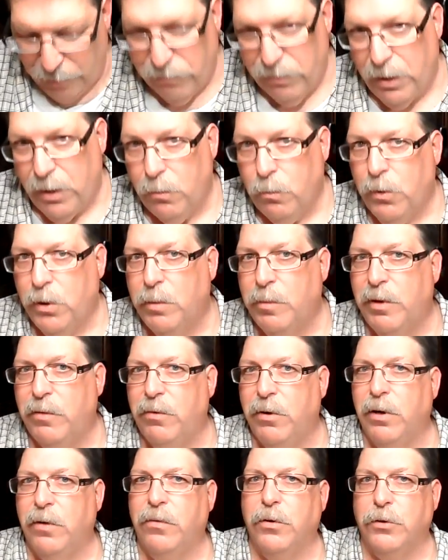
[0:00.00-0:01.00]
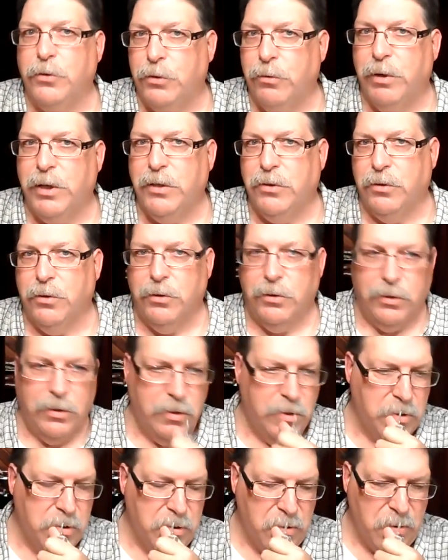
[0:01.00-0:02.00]
and I found one of my very first
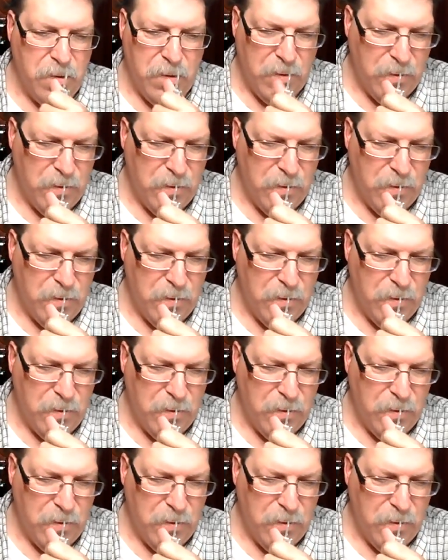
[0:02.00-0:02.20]
razors.